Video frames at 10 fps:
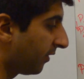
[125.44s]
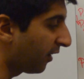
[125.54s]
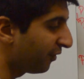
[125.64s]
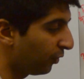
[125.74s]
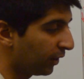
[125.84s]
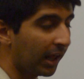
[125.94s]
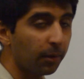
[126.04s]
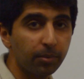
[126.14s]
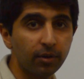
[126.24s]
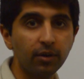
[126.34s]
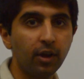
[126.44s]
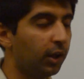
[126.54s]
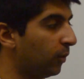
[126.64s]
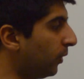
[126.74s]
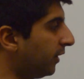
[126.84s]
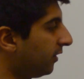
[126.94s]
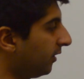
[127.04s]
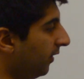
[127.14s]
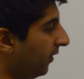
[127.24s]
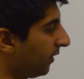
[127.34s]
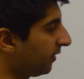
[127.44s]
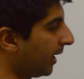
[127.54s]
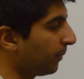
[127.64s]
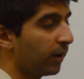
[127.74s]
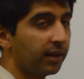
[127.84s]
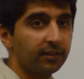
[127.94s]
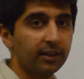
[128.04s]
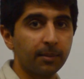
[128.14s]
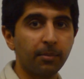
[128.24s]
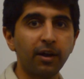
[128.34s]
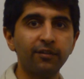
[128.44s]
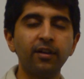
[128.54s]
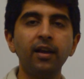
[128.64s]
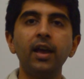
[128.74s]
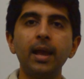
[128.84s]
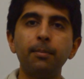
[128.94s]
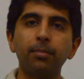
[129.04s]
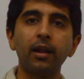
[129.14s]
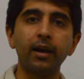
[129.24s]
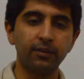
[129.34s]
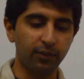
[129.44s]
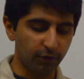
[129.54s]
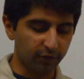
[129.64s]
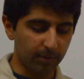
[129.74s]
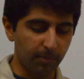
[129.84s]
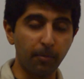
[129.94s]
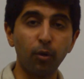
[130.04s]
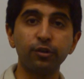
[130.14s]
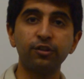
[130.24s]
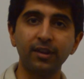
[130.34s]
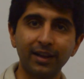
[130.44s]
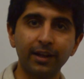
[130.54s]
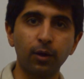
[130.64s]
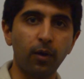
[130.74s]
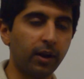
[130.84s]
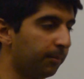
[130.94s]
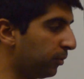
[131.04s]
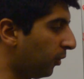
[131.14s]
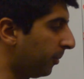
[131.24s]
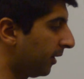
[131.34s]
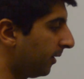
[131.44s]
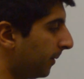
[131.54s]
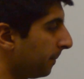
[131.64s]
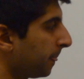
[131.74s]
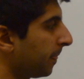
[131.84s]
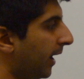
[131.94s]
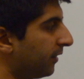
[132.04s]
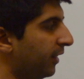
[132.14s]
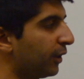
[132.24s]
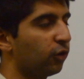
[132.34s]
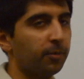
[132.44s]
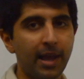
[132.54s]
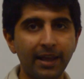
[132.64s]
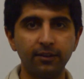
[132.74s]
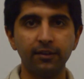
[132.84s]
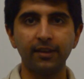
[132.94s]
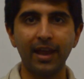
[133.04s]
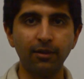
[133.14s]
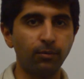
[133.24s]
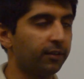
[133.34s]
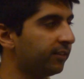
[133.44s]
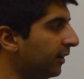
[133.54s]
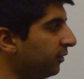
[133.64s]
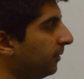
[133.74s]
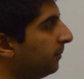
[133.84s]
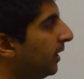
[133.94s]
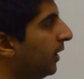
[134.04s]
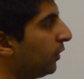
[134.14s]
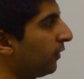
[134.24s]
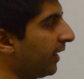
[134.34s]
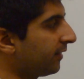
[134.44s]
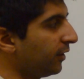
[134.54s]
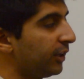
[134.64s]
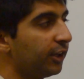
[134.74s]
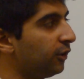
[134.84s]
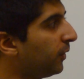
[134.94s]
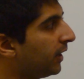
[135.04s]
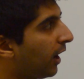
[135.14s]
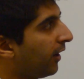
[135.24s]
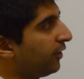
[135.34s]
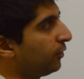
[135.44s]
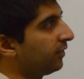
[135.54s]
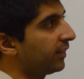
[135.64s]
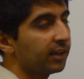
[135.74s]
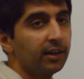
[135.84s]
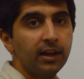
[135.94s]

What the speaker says: is that fall in output, which in the same way as it did above, implies that there is going to be more cyclical unemployment as the economy enters a recession. So that's how you can do it, either using the